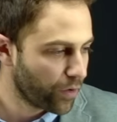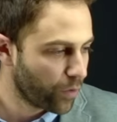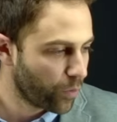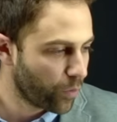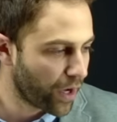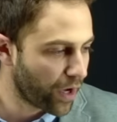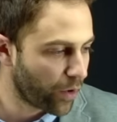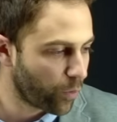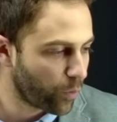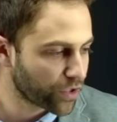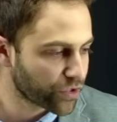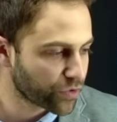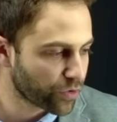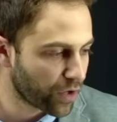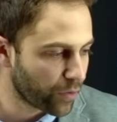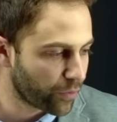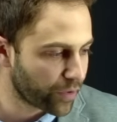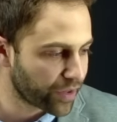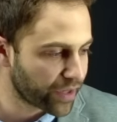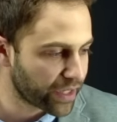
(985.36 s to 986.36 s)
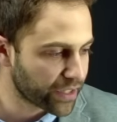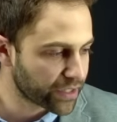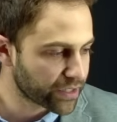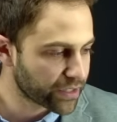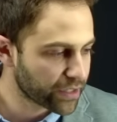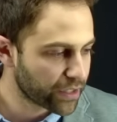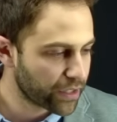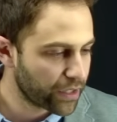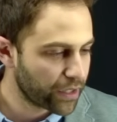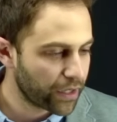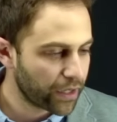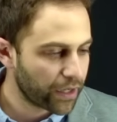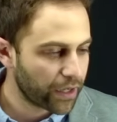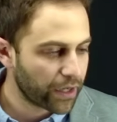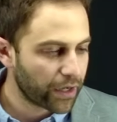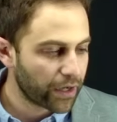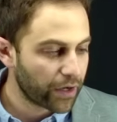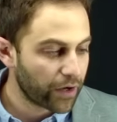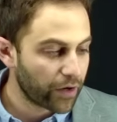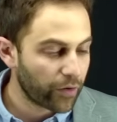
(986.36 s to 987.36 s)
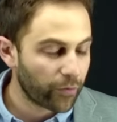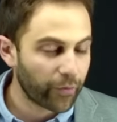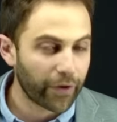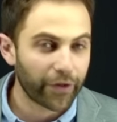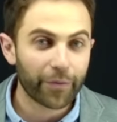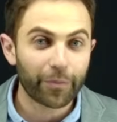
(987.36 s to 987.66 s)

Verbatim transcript: Well, what's wrong with this? Well,